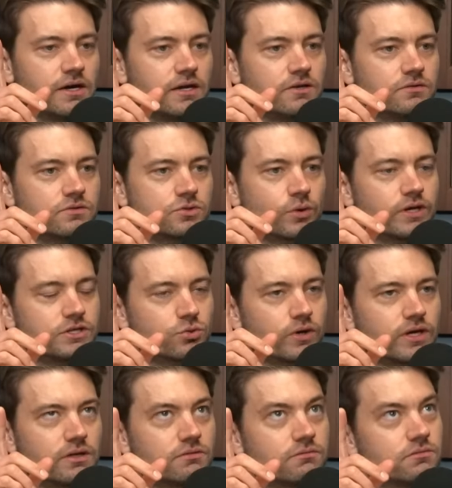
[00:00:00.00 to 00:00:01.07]
In
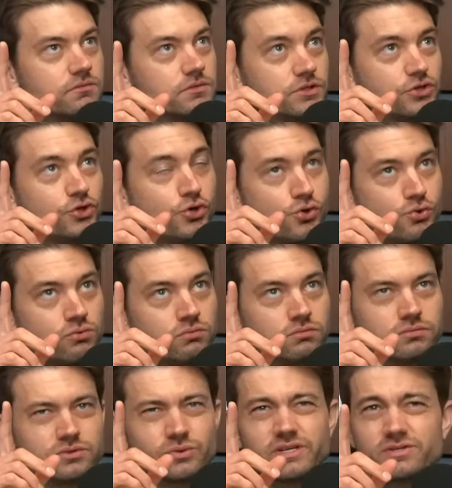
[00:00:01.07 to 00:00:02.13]
2022.
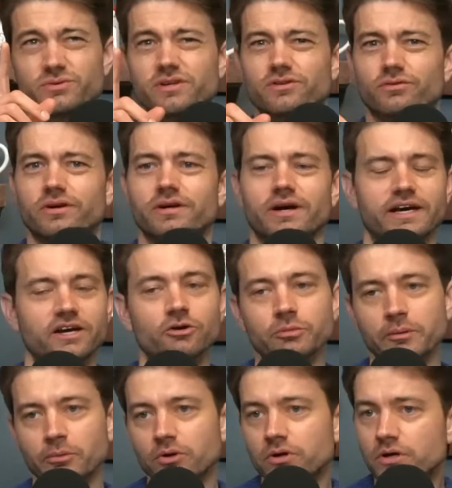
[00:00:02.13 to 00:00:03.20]
2023, I
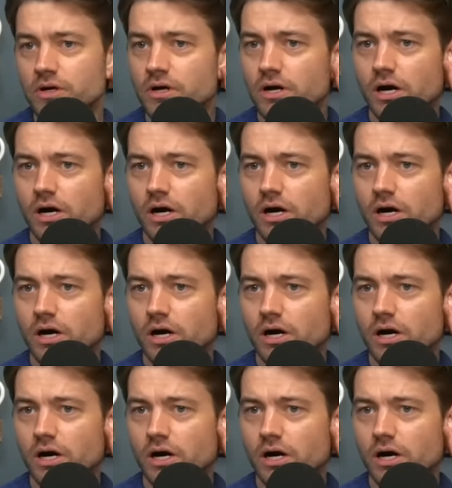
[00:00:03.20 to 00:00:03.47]
can't remember.